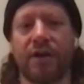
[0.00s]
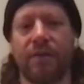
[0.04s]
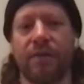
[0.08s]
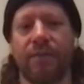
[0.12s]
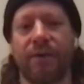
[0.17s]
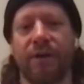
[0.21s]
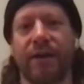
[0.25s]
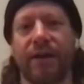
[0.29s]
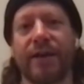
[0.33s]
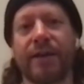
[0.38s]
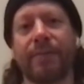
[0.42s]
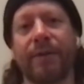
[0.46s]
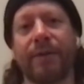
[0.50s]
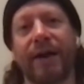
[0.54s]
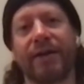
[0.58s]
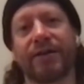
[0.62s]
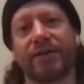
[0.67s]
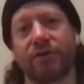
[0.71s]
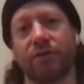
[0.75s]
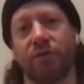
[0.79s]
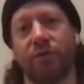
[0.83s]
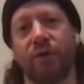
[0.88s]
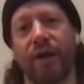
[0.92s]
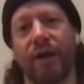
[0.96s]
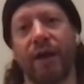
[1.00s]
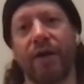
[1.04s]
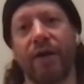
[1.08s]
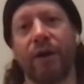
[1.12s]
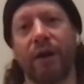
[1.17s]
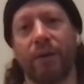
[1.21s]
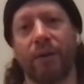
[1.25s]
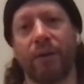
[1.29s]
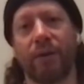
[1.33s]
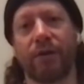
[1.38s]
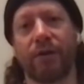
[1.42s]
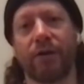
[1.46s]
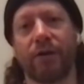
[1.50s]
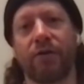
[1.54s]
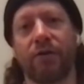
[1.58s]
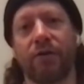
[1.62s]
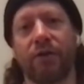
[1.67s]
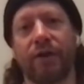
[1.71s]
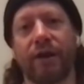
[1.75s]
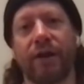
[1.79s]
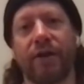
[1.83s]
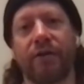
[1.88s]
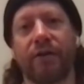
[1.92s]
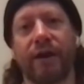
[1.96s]
but he passed away while we were
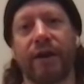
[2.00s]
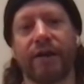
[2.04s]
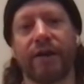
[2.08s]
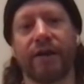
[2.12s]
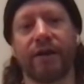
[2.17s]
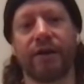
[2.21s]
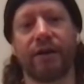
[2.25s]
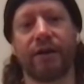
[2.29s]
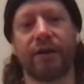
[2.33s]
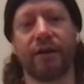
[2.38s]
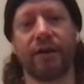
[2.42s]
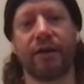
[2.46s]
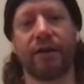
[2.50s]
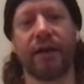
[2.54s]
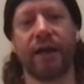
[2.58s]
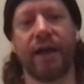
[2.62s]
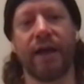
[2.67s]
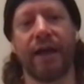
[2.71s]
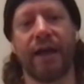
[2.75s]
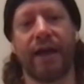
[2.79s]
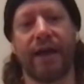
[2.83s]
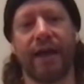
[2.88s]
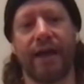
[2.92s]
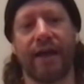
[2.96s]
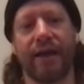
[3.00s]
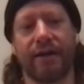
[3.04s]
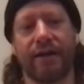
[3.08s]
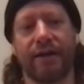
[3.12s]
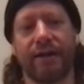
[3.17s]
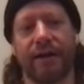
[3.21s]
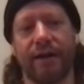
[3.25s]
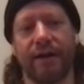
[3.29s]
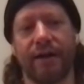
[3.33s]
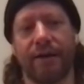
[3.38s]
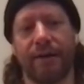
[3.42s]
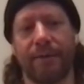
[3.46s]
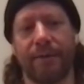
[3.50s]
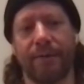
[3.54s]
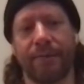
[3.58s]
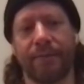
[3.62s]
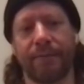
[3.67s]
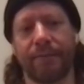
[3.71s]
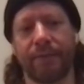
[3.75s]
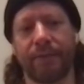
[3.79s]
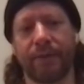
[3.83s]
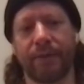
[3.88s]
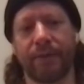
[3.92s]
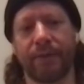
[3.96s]
recording our record. Yeah. And
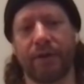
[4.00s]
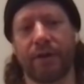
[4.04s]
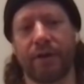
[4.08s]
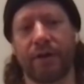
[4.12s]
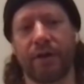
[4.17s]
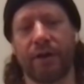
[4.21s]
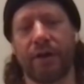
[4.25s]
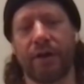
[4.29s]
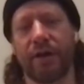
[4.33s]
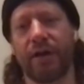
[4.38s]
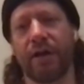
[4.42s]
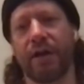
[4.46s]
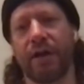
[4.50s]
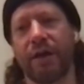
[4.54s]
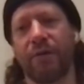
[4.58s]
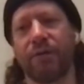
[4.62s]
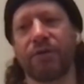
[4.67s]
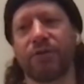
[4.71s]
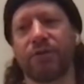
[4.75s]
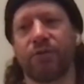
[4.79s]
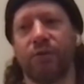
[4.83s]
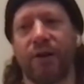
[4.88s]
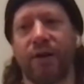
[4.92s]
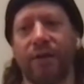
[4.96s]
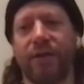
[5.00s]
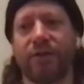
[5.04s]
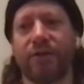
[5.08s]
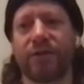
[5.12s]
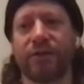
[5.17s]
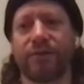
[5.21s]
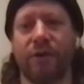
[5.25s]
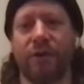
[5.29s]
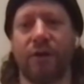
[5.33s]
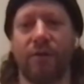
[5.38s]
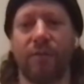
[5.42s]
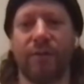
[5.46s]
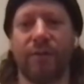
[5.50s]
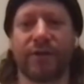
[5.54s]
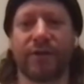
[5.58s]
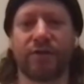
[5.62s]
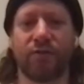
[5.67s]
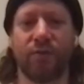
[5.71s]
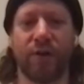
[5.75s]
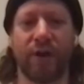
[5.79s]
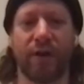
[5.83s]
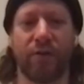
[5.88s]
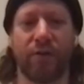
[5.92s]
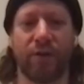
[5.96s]
it was one of those
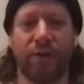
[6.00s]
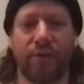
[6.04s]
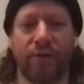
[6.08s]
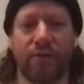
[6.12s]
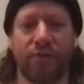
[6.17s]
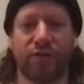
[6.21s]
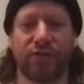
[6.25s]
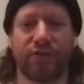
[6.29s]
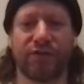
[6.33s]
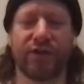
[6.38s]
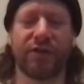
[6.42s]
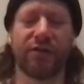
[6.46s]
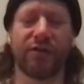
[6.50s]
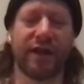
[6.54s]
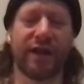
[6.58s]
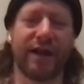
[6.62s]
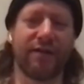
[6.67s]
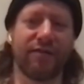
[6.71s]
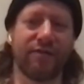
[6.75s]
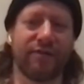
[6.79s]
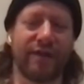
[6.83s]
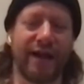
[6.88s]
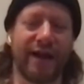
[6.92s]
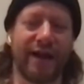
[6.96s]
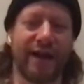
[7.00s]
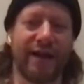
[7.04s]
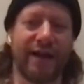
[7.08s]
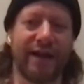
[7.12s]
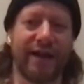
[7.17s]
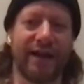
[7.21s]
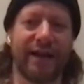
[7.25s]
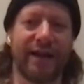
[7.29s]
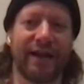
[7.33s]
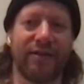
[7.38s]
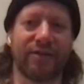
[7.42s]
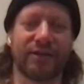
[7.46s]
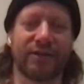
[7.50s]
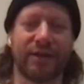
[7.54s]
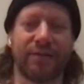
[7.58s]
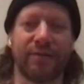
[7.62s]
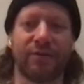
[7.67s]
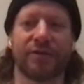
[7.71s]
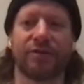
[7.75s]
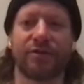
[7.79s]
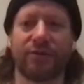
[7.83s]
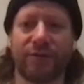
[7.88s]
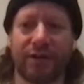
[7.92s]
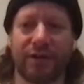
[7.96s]
moments where we were still kind of writing it, and I was
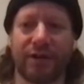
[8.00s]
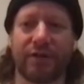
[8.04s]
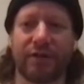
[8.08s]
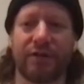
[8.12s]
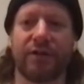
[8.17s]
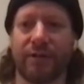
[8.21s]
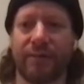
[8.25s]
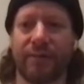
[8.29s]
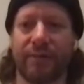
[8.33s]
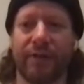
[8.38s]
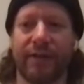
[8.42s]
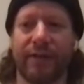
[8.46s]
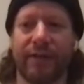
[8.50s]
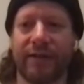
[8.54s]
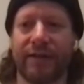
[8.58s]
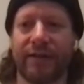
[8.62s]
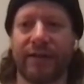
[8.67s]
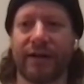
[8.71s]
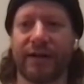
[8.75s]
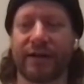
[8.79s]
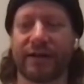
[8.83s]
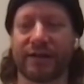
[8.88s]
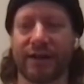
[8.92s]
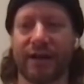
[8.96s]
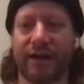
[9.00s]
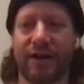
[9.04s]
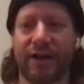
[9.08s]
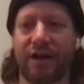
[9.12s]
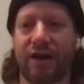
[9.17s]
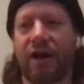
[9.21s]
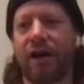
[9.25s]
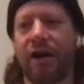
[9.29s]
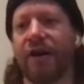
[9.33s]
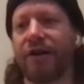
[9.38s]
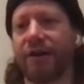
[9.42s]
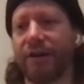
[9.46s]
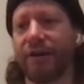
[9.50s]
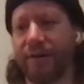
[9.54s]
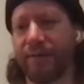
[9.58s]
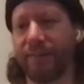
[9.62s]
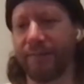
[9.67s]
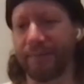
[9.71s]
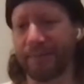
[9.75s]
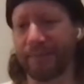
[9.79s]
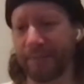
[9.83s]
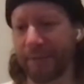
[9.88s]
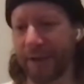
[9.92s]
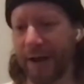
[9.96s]
able to include him in the lyrics and kind of honor
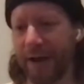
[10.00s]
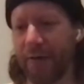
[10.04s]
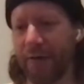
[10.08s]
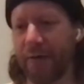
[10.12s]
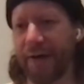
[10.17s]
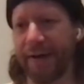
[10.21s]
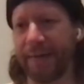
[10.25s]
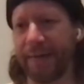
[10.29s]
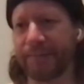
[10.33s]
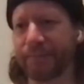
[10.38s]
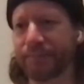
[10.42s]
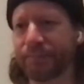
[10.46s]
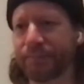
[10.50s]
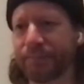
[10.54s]
him that way.